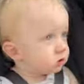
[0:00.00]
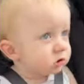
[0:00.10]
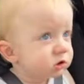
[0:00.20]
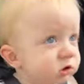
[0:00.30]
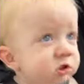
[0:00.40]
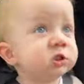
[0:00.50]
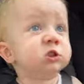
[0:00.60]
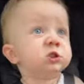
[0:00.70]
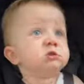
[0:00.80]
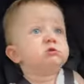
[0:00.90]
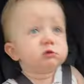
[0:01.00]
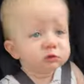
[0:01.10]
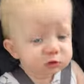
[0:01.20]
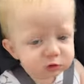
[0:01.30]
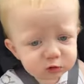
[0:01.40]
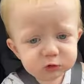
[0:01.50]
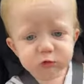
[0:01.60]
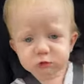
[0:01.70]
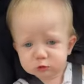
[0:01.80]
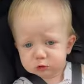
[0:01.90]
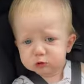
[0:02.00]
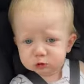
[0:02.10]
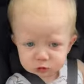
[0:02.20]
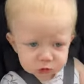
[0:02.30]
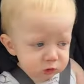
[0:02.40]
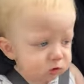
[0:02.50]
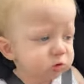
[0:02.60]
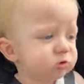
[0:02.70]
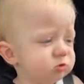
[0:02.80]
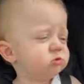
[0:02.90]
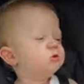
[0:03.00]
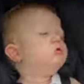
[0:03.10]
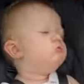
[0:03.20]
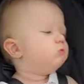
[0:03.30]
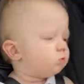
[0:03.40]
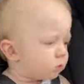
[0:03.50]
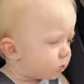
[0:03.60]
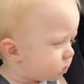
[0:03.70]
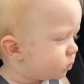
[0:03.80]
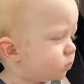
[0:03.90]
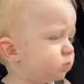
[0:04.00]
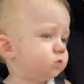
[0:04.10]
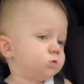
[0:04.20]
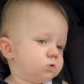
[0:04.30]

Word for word: bang yourself too much in the pram. There's lots of Frenchies on the Gold Coast.